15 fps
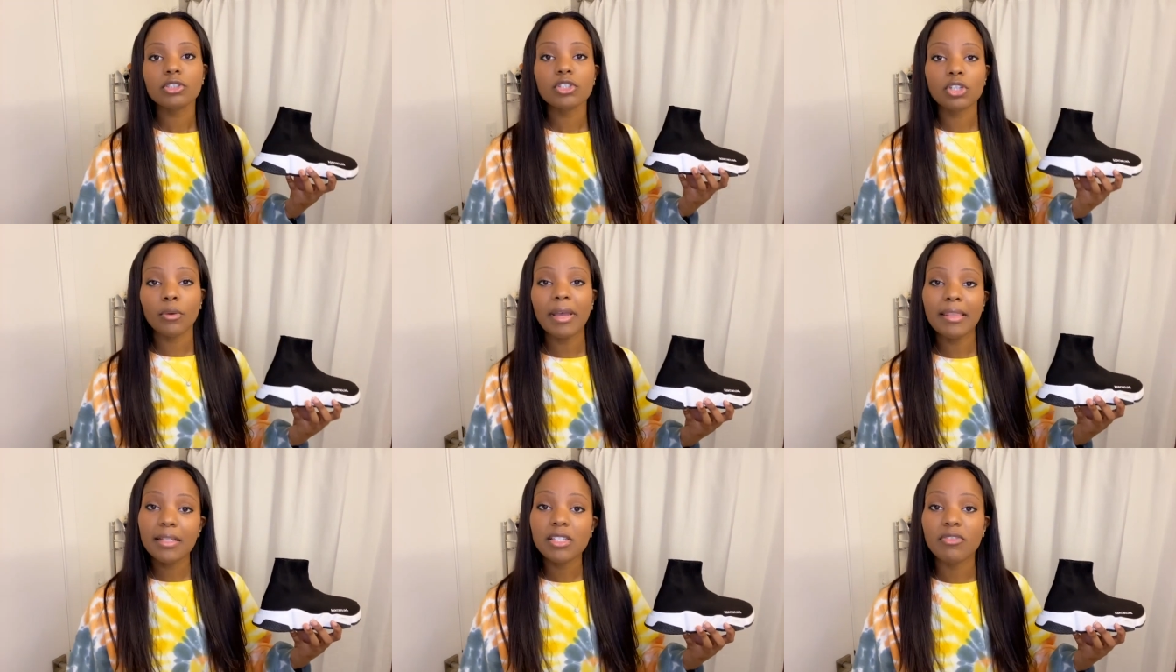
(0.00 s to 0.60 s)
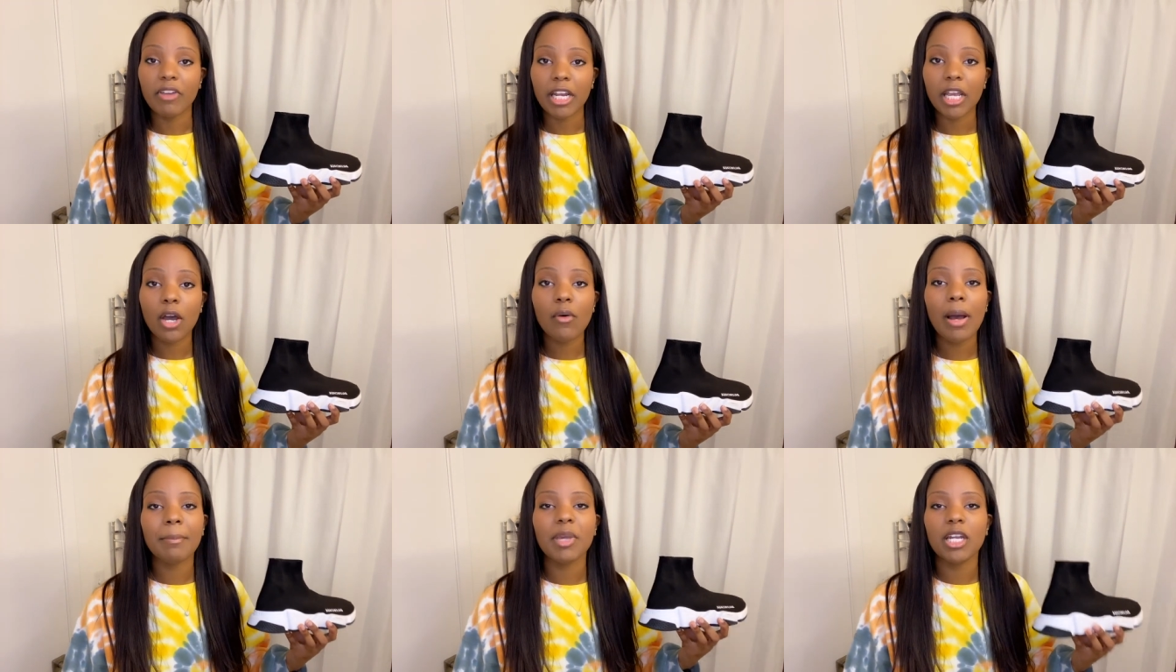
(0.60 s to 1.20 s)
So in this
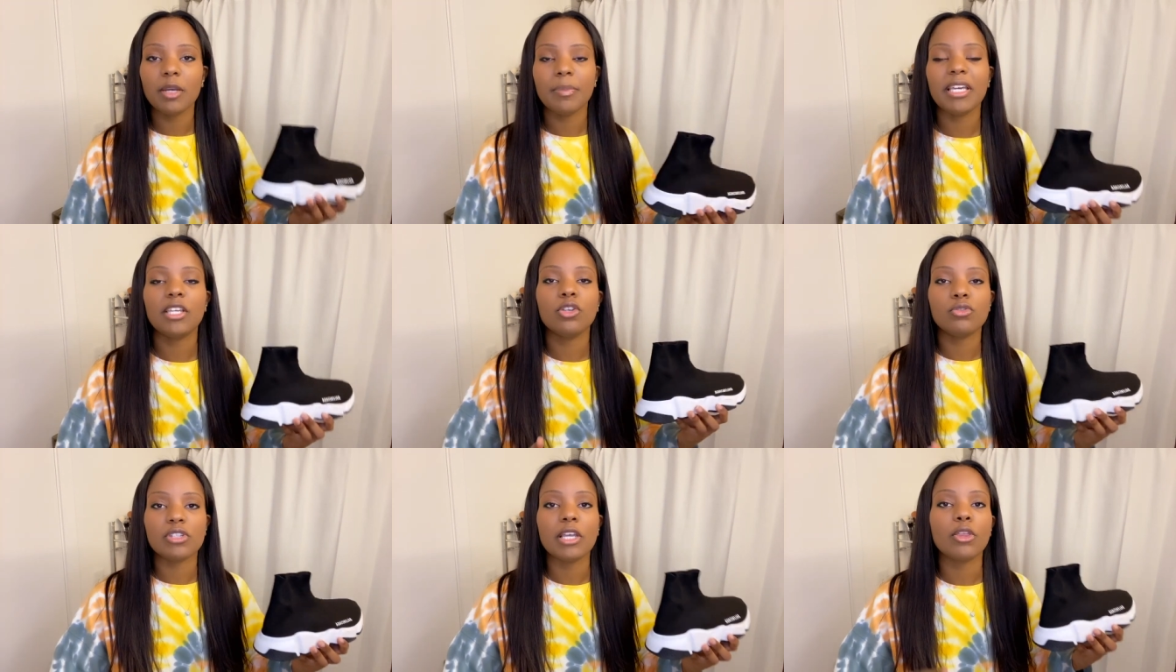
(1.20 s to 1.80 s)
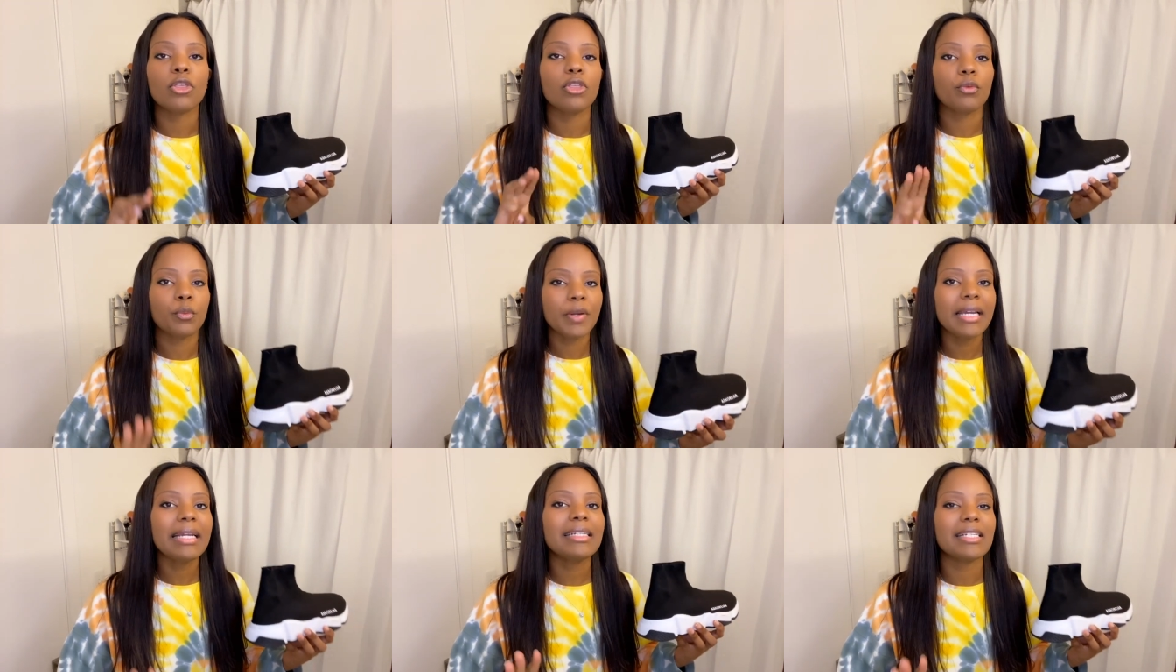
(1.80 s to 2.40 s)
video, I'm going to be using
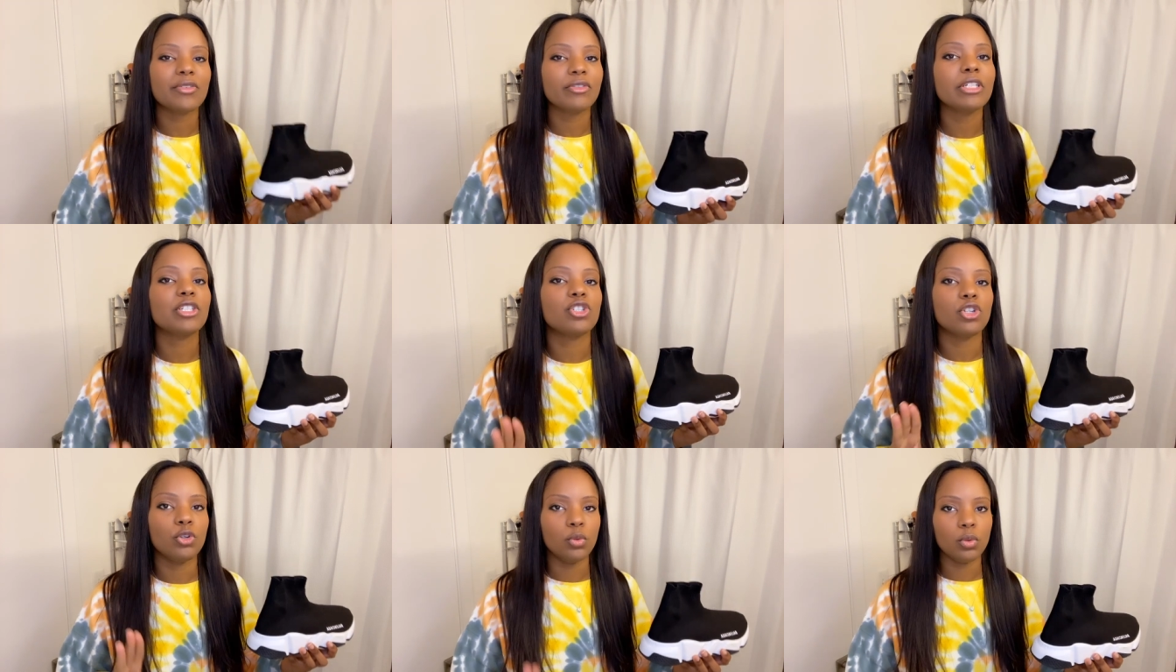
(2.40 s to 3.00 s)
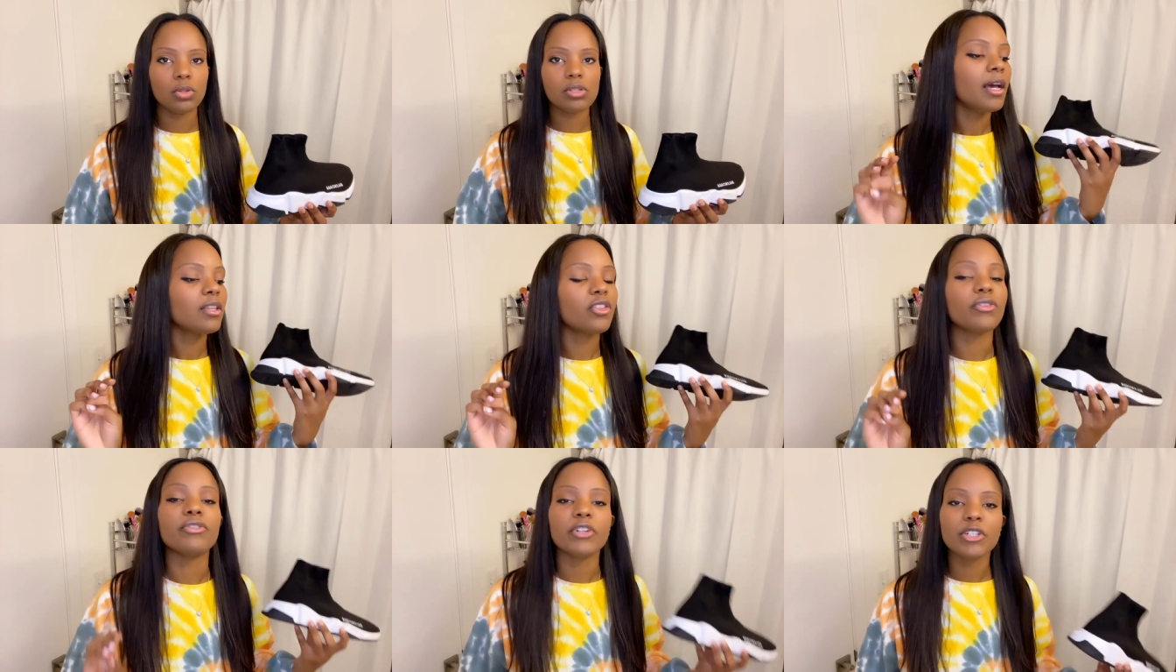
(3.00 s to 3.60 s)
3 different tools.
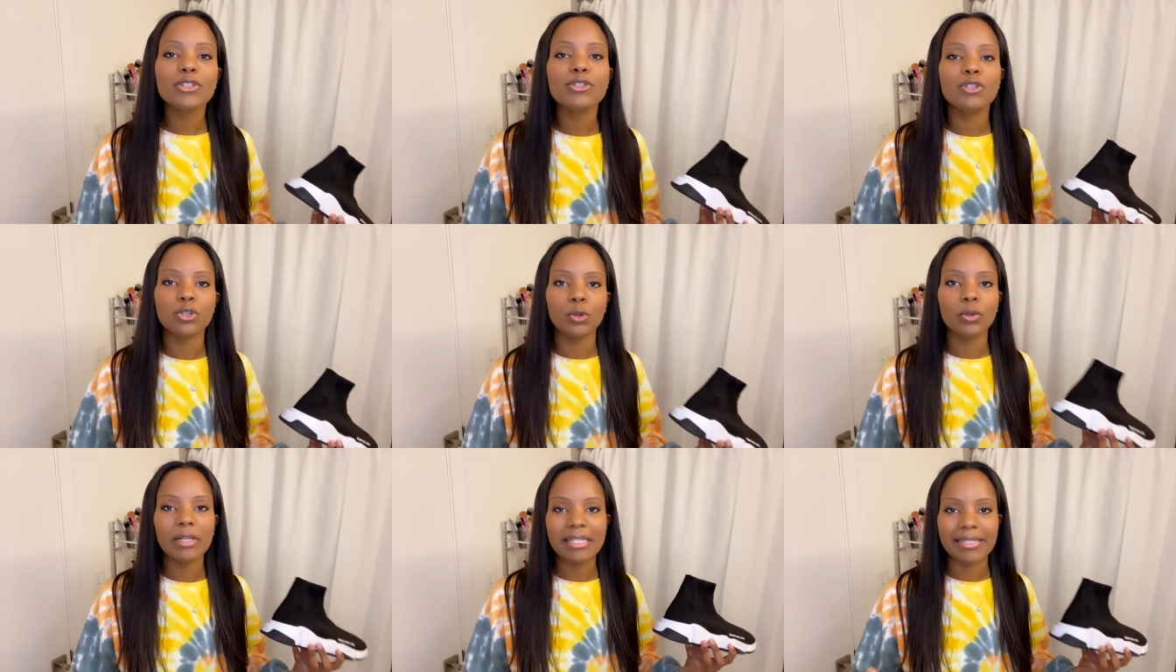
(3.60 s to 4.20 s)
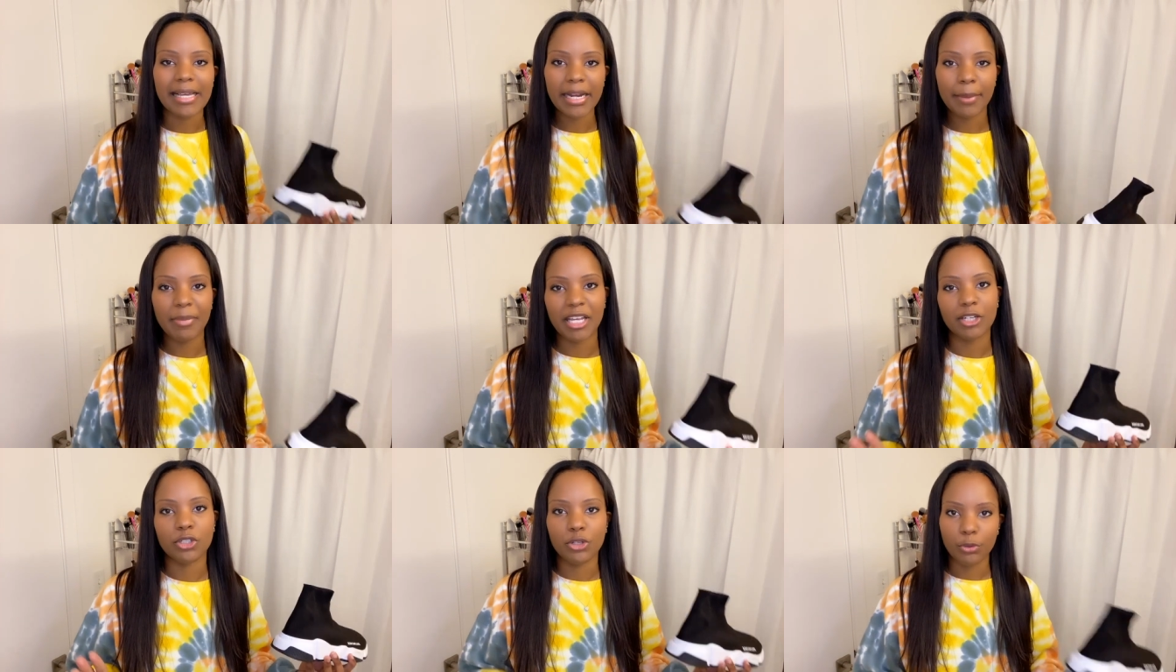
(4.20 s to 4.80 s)
The first tool is going to
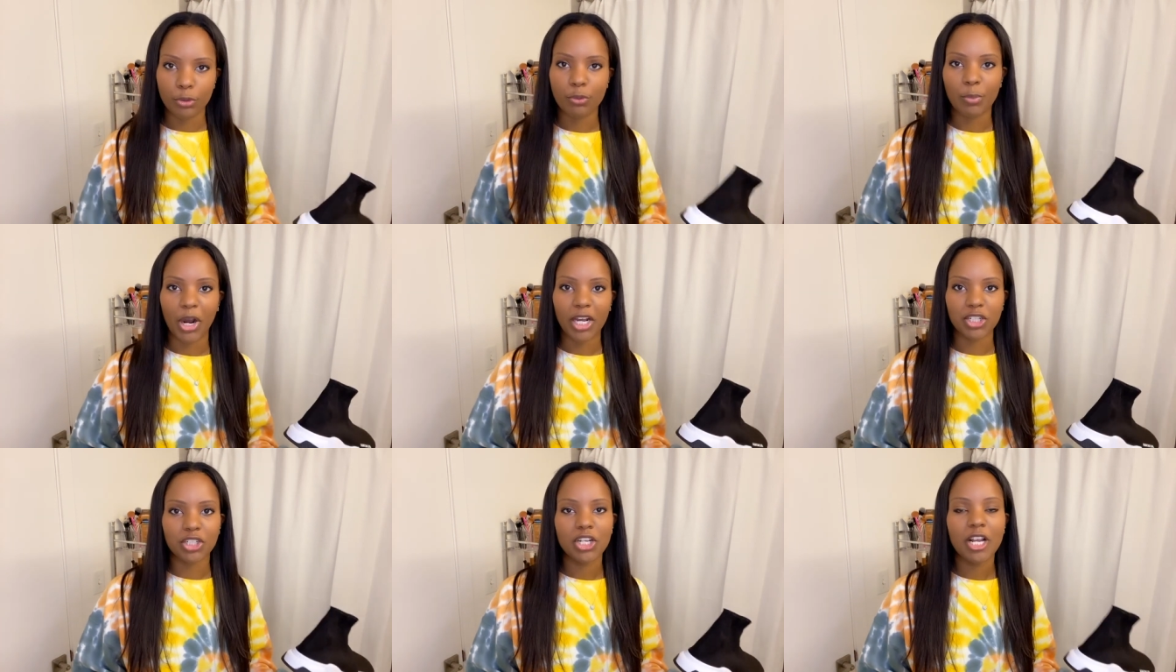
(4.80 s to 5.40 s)
be a toothbrush.